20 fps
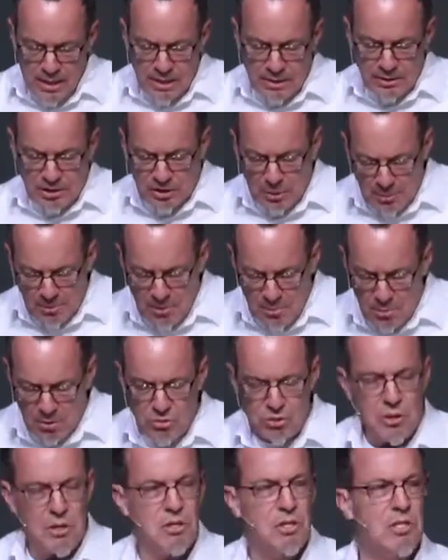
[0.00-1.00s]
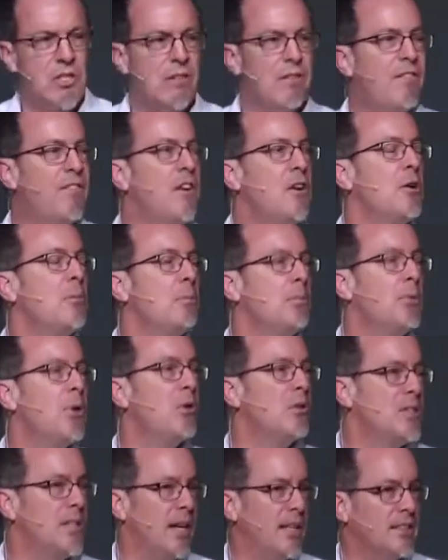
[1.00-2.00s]
Some of the most severe
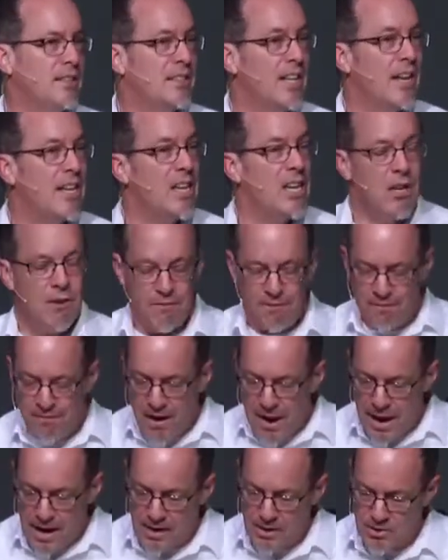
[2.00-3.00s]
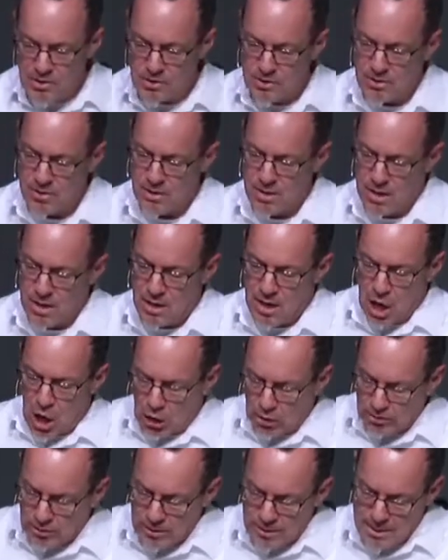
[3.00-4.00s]
protests that he faced
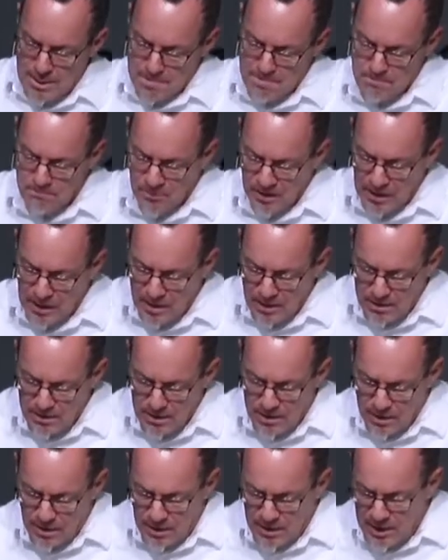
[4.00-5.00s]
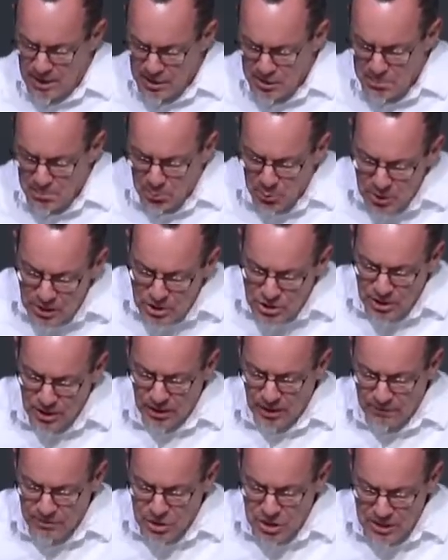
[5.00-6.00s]
uh, um, in his preaching
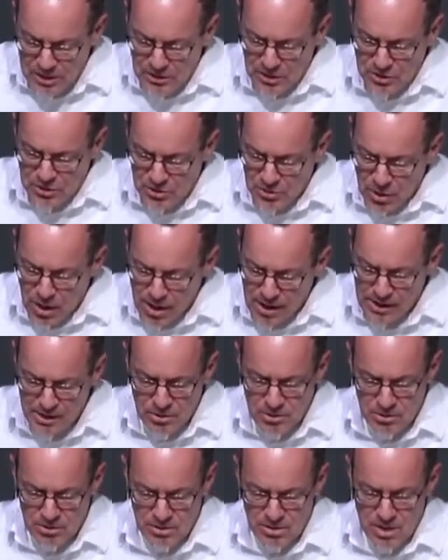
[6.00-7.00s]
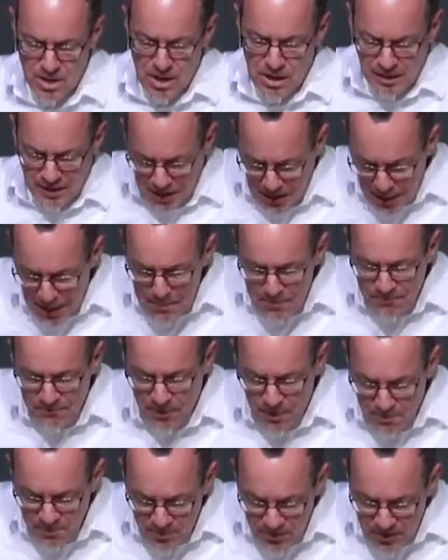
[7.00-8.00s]
of Jesus Christ came
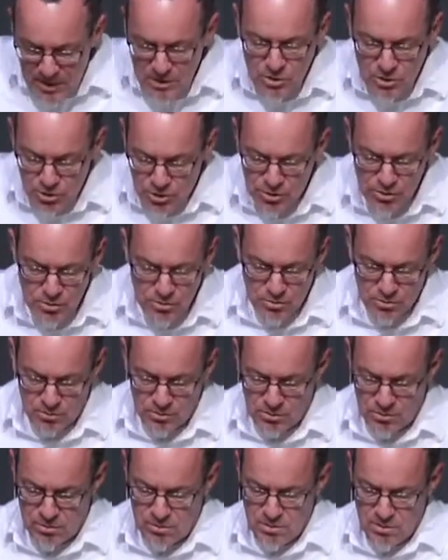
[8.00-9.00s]
from these Jews.